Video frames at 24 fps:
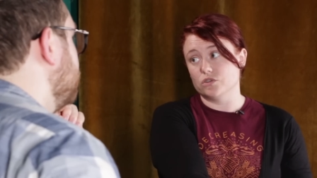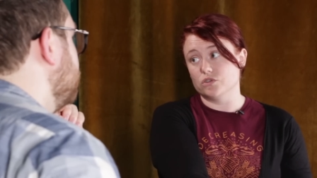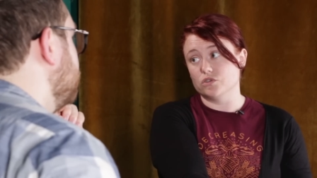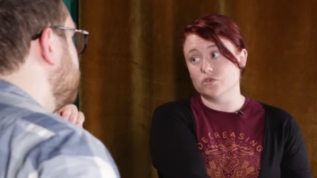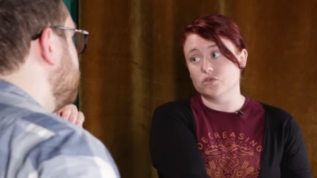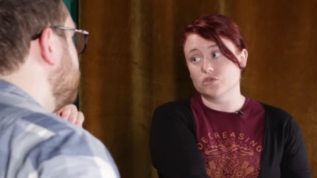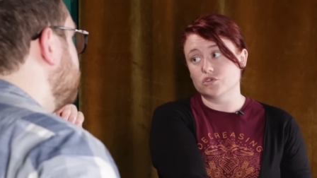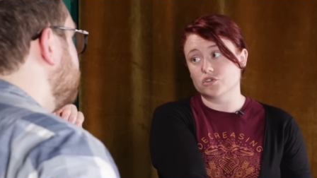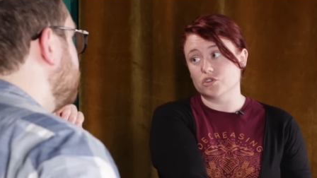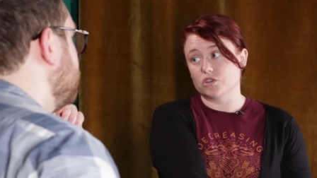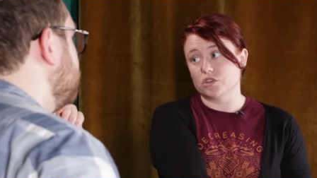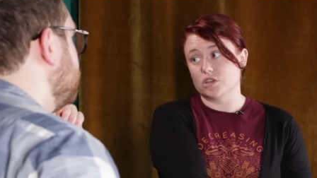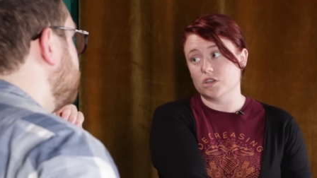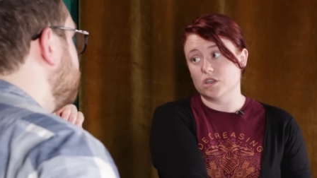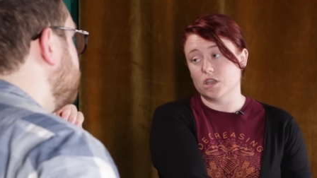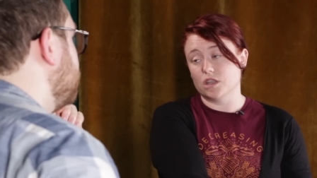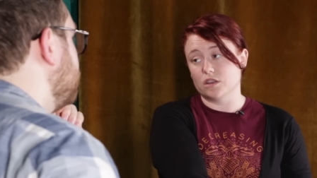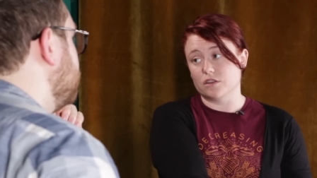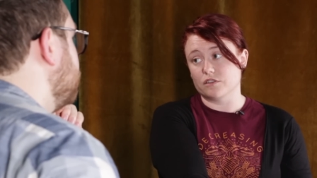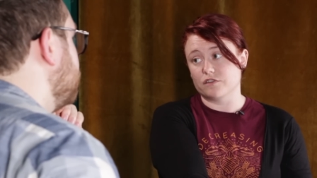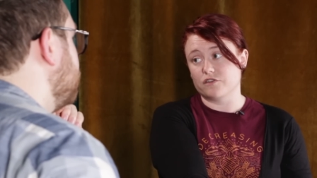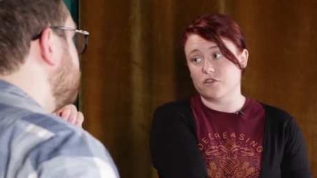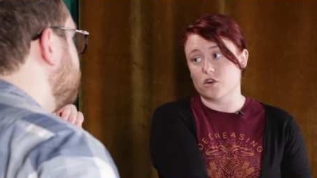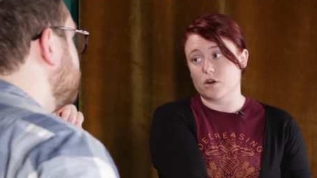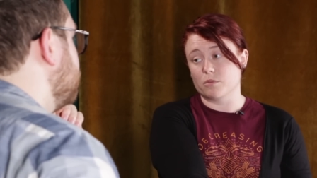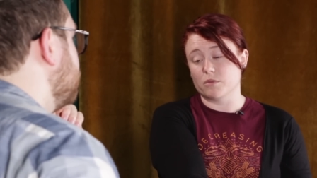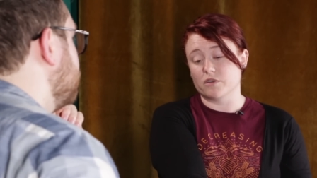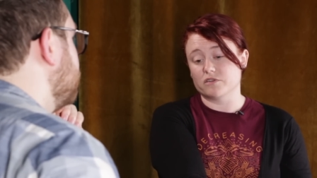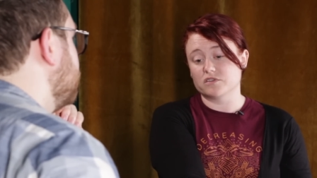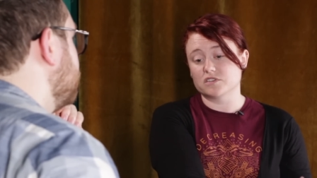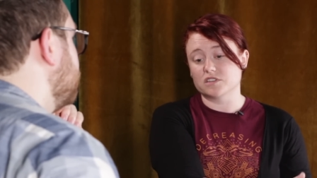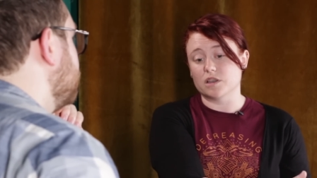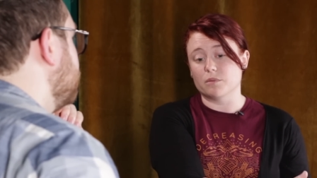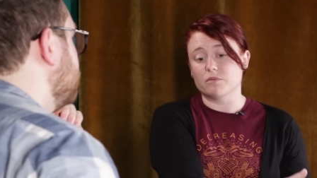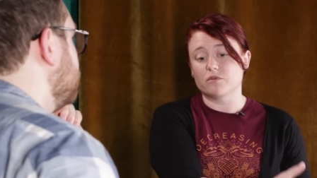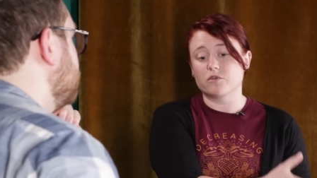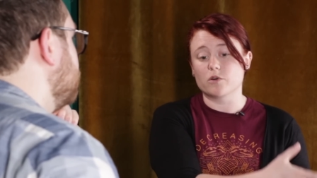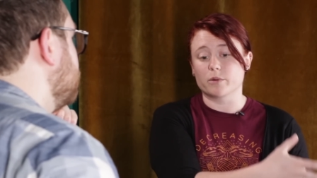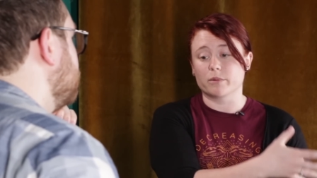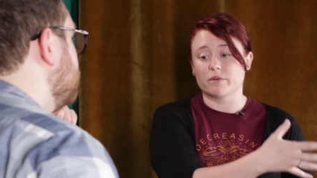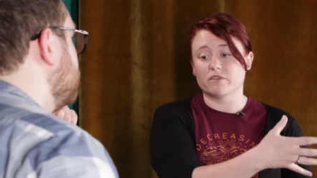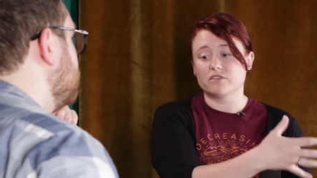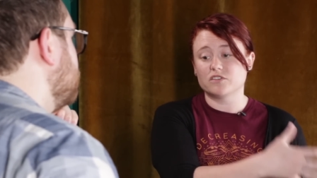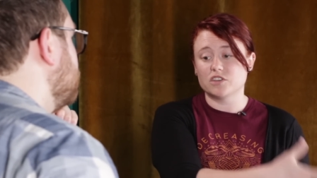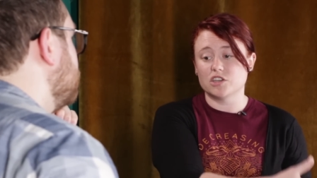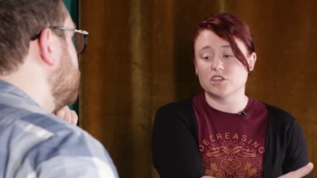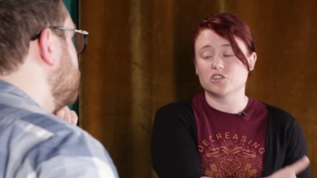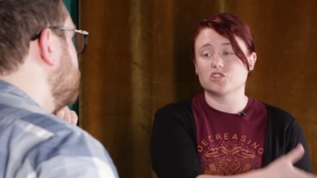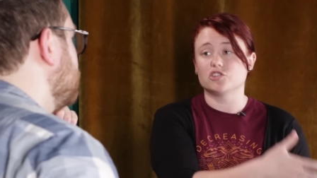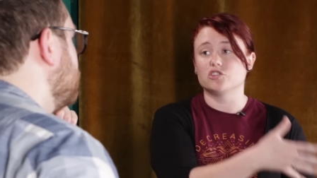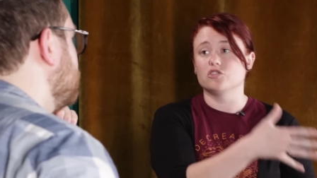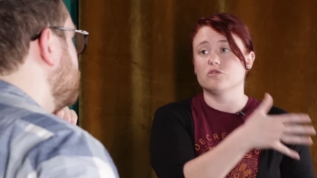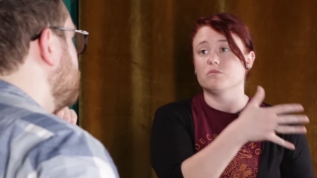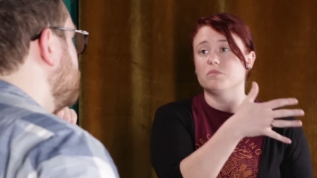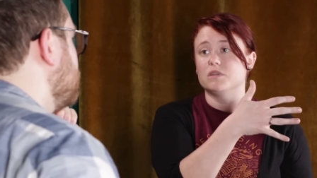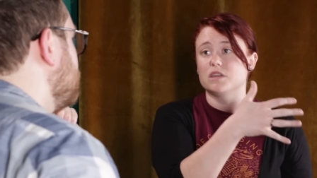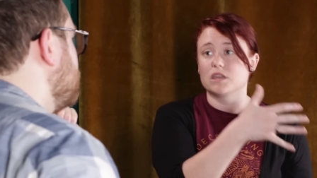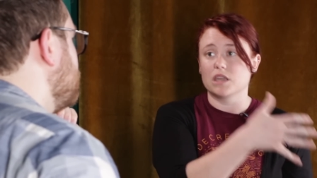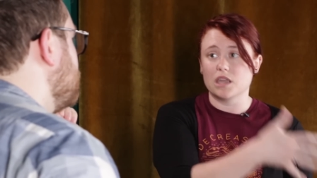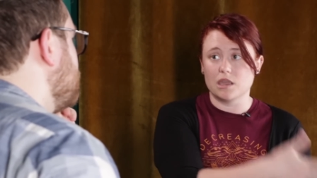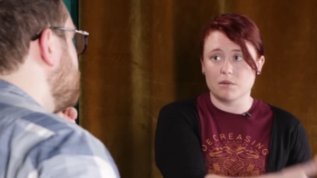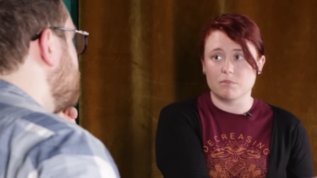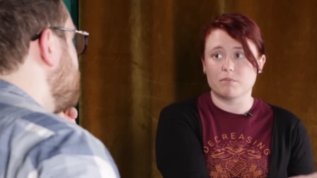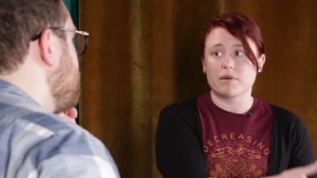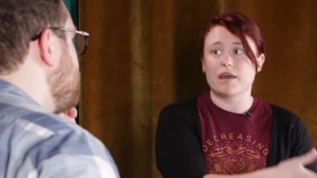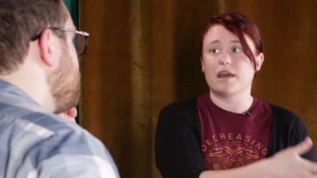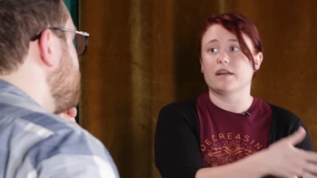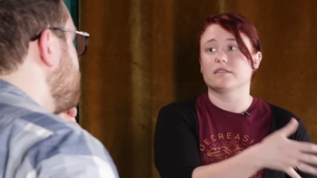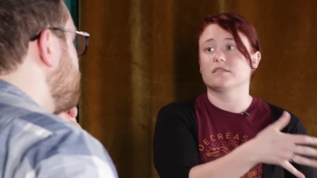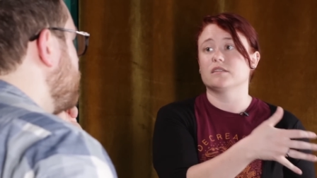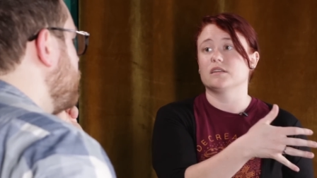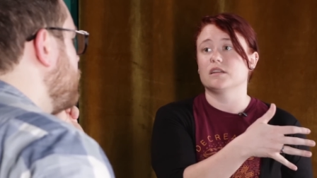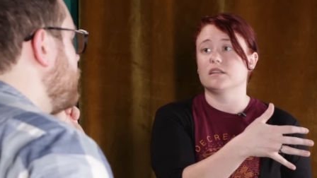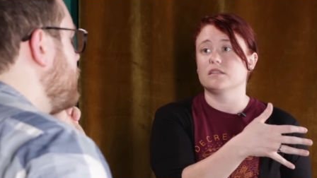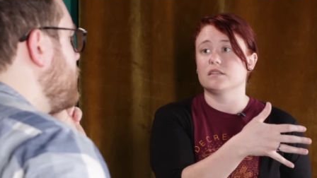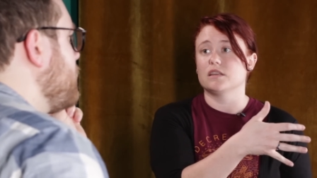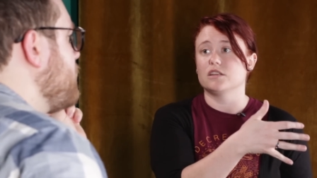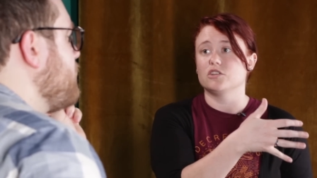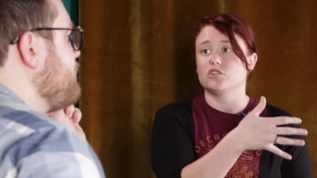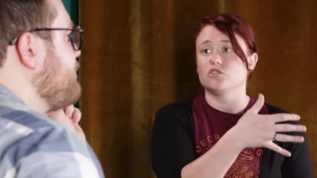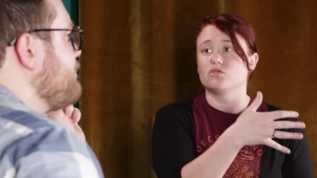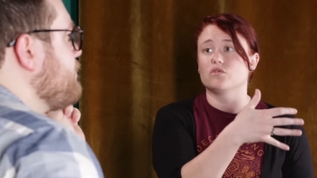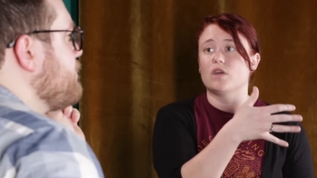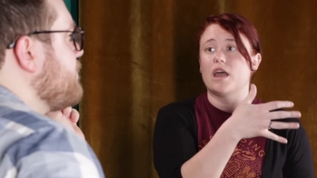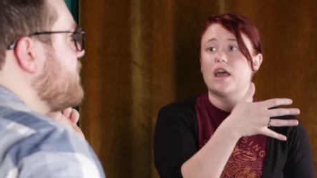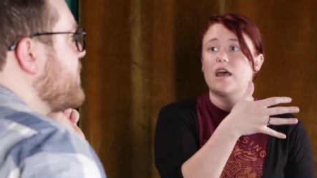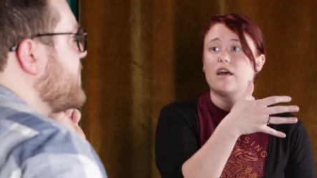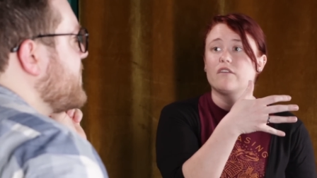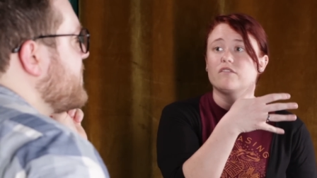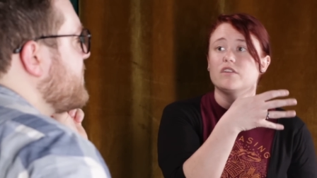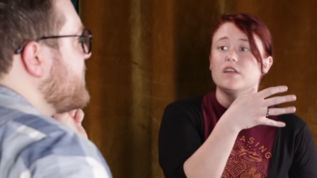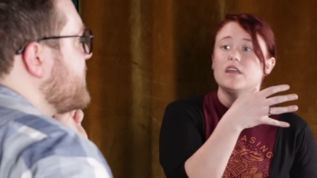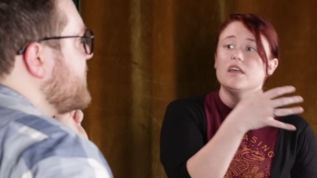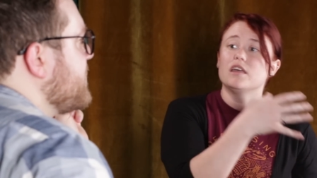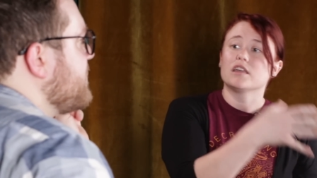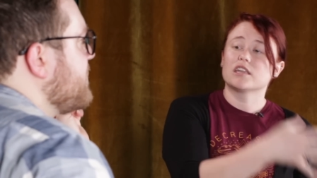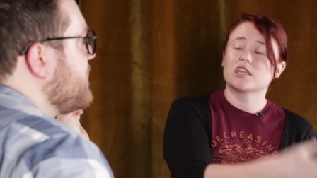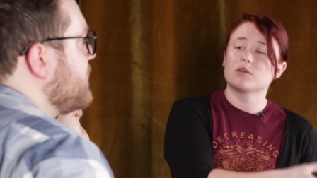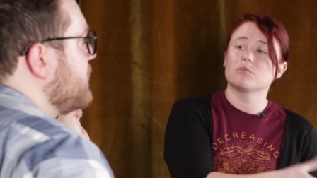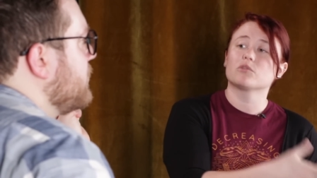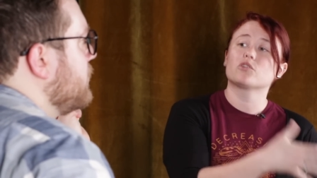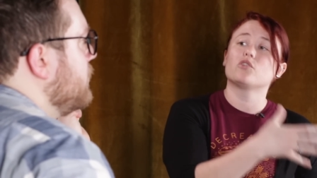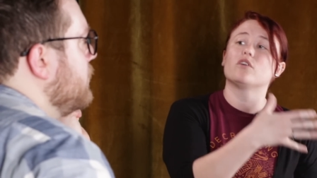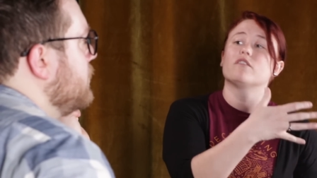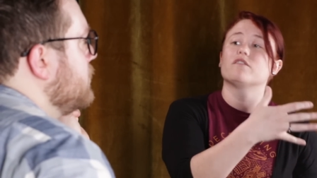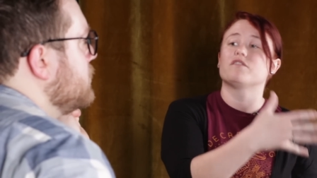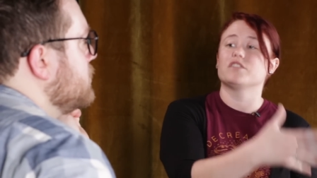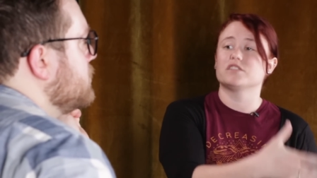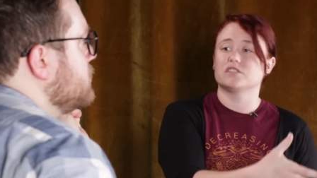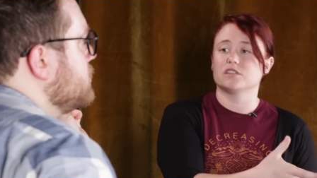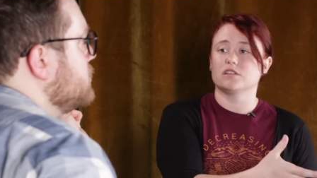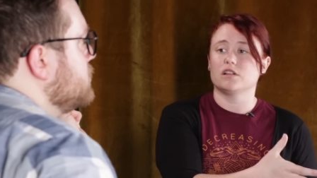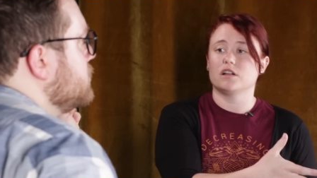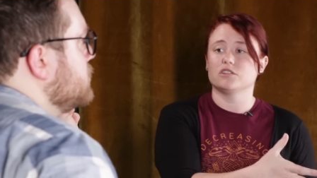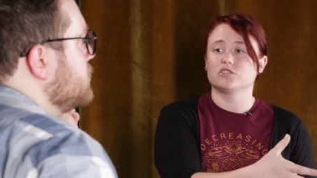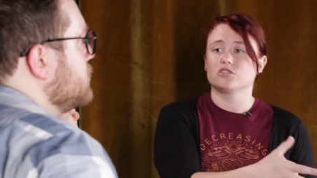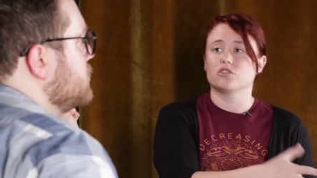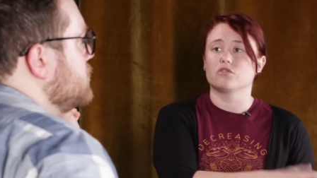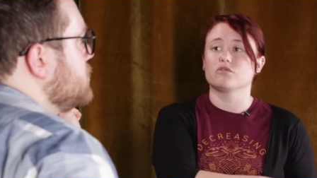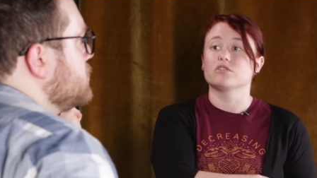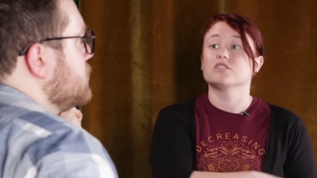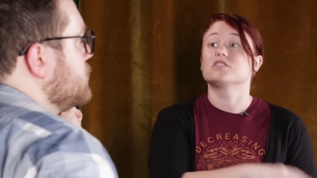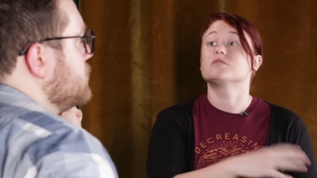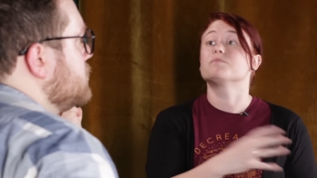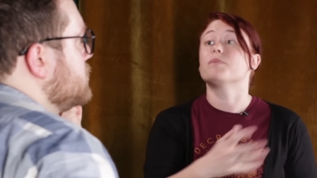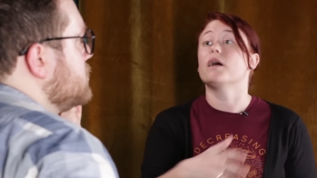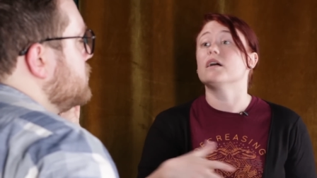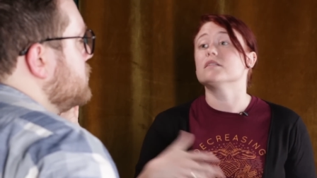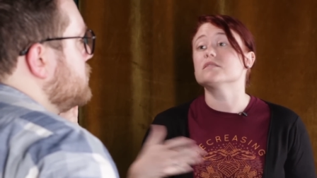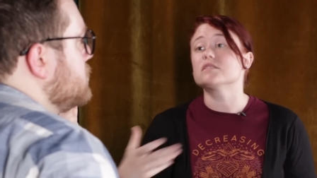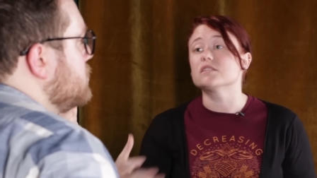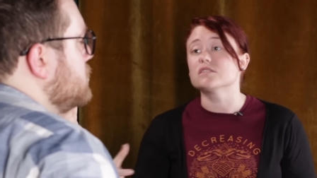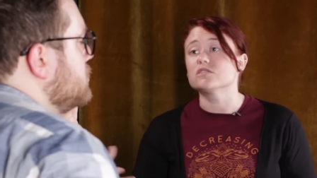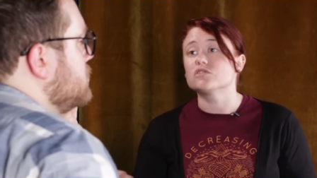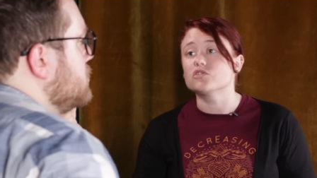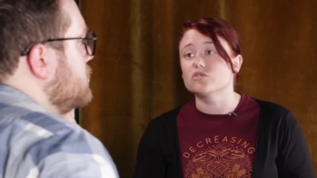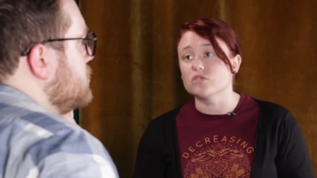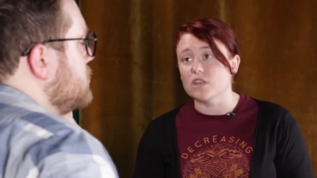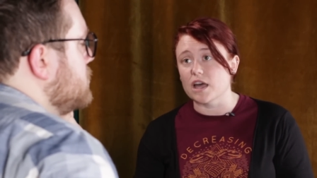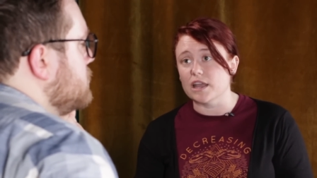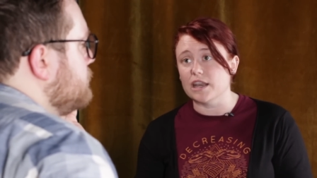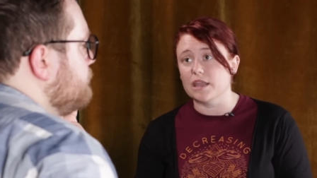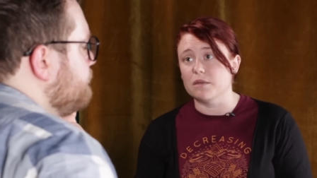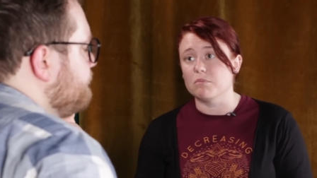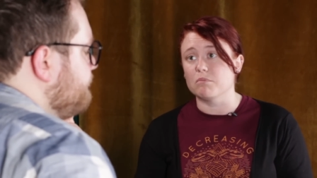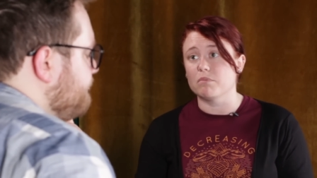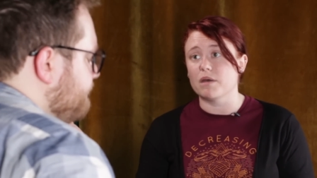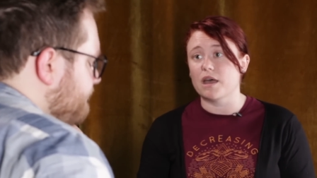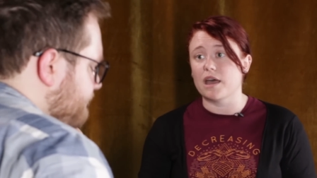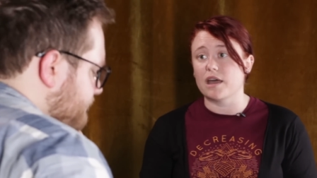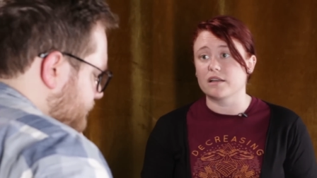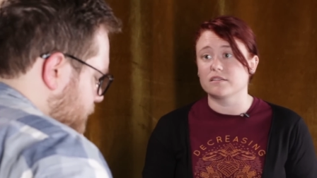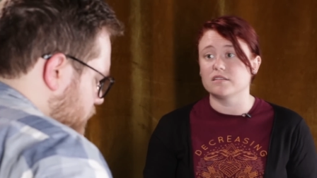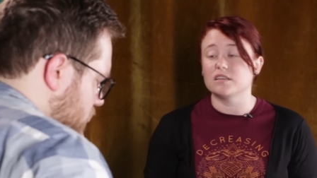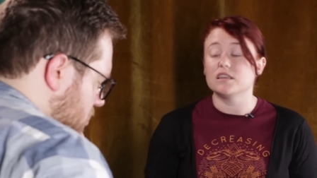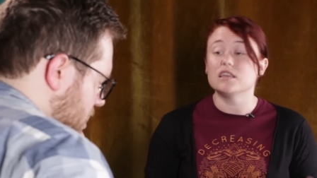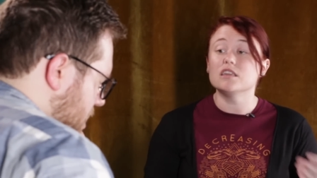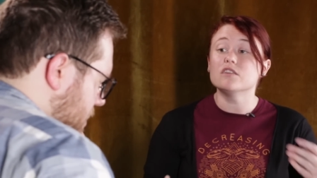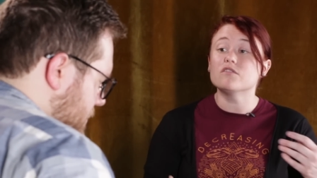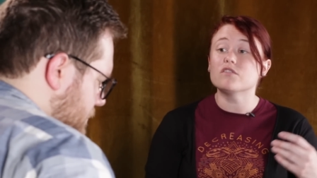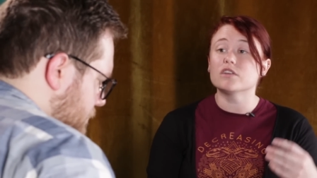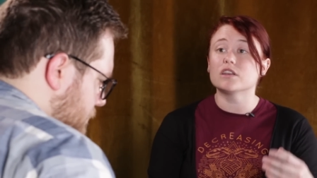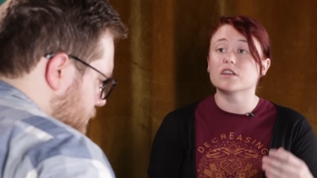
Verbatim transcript: usually in the form of some form of tissue being impacted, and then you have chemical and physiological responses to that impact, right.